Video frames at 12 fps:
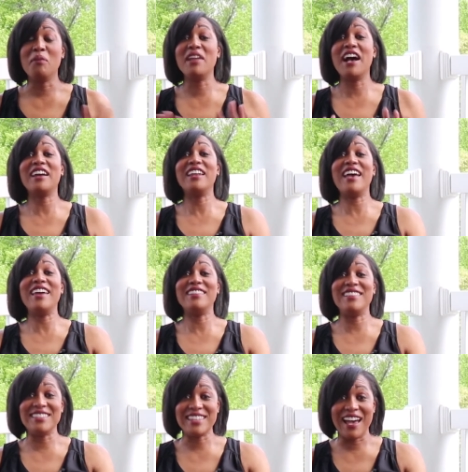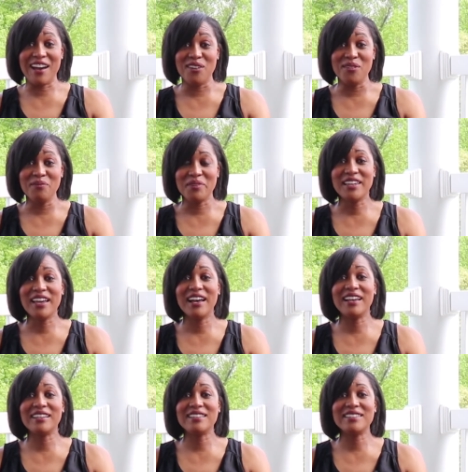I'm not going to edit this out
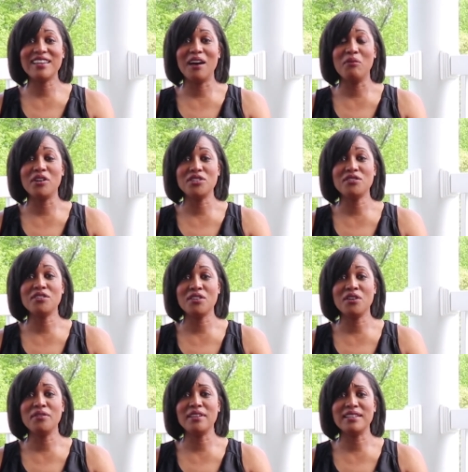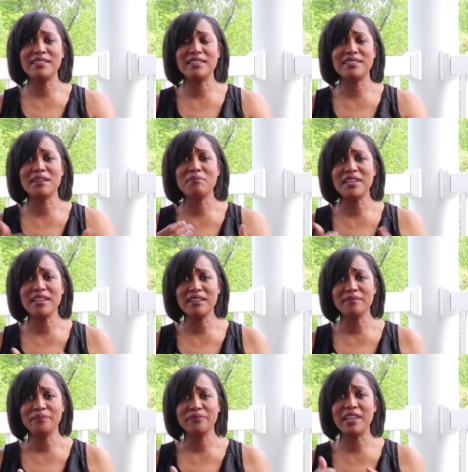because I want you to know that this is
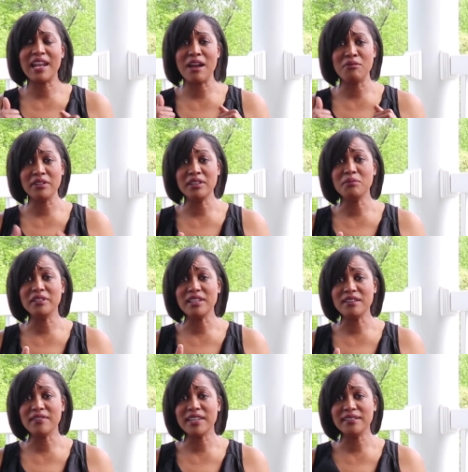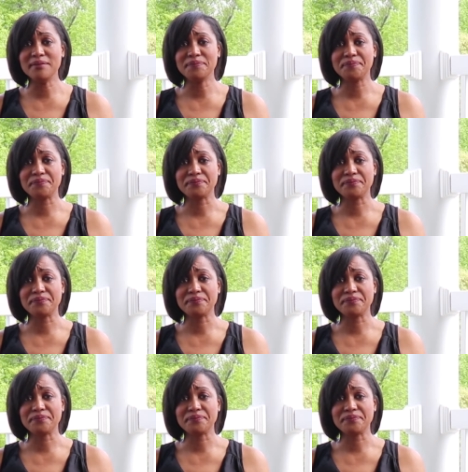something that I really believe in.